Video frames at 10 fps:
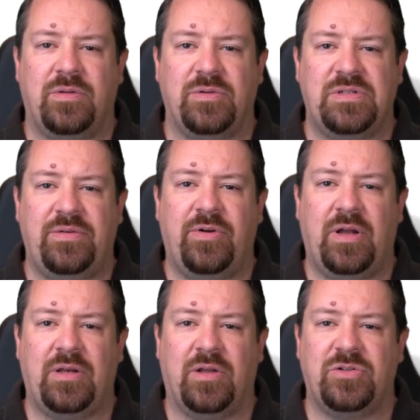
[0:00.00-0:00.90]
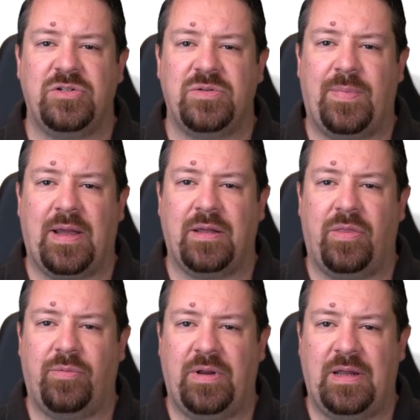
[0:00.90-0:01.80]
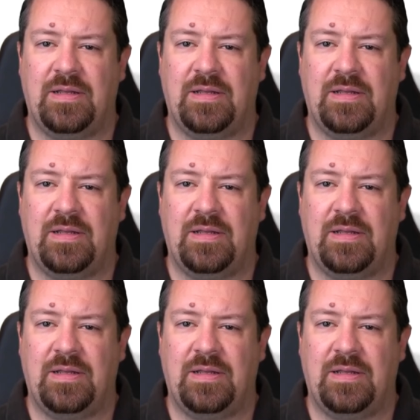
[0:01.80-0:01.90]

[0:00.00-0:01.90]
the receiver acknowledges packet three.